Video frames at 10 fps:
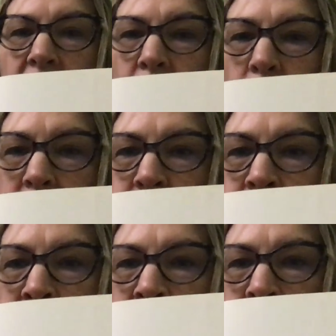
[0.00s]
When
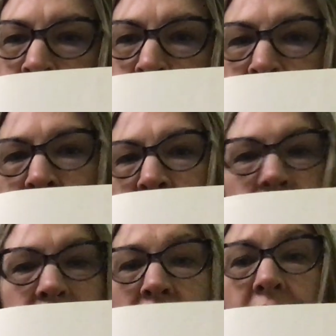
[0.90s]
father and mother
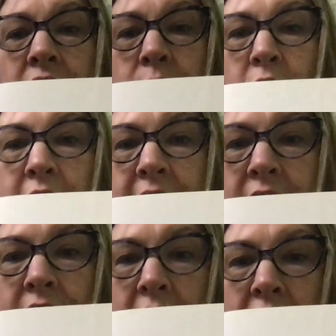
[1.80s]
came down in the
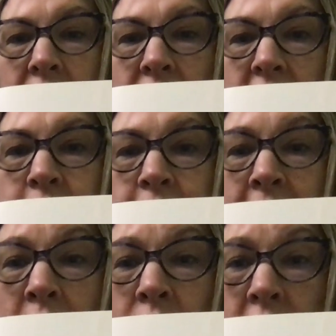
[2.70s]
morning, they
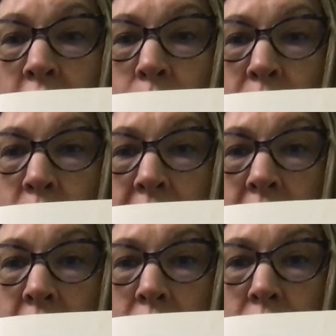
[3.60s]
found the open
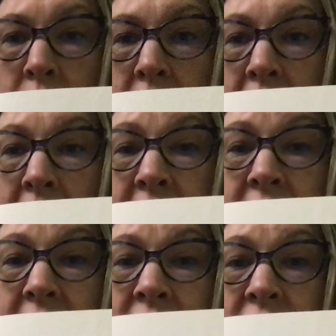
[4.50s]
window, and
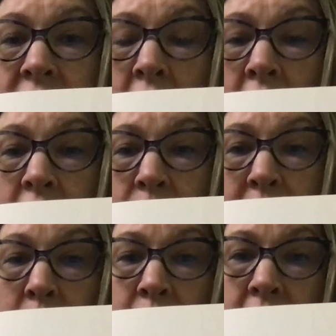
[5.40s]
they saw the
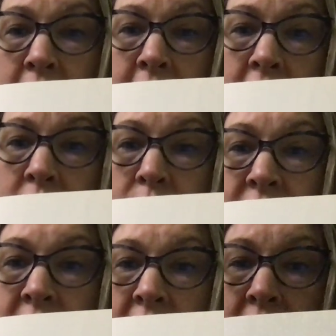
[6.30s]
bag with their valuables
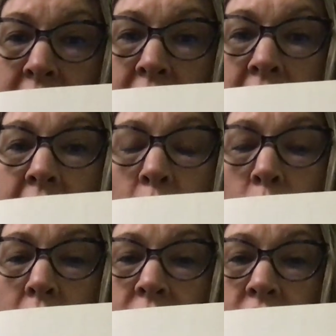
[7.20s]
in it, and
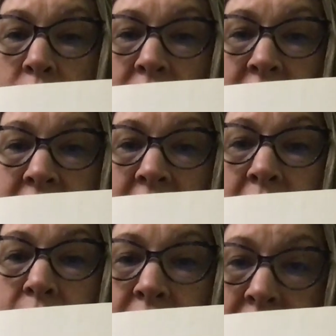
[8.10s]
Walter was
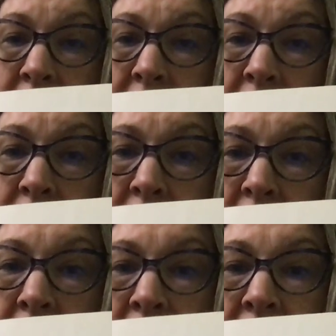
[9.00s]
sitting beside it.
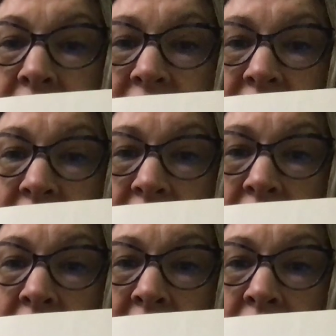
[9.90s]
He
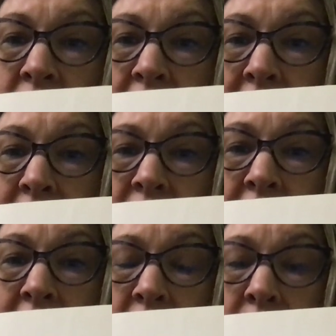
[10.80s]
still had the rag
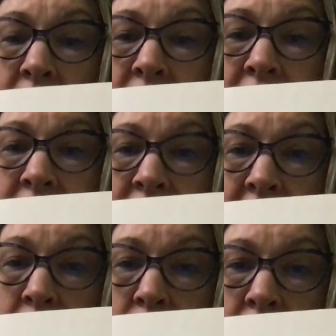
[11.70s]
tied around his
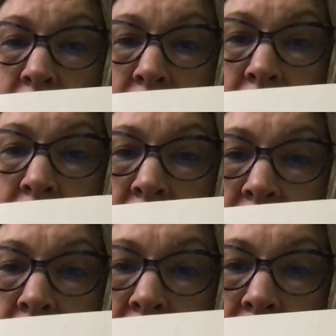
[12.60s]
snout.
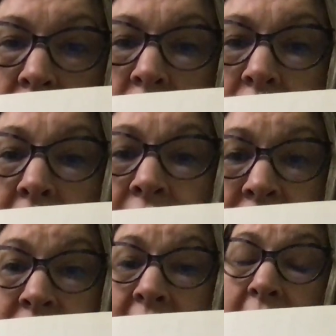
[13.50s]
You'd have to
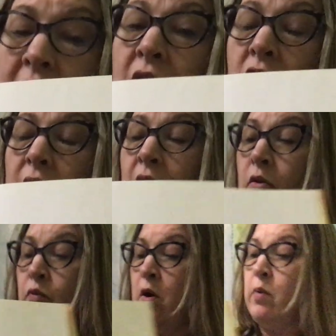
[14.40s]
say he looked
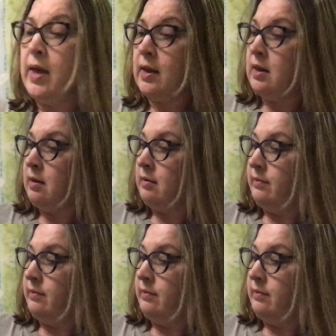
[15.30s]
heroic.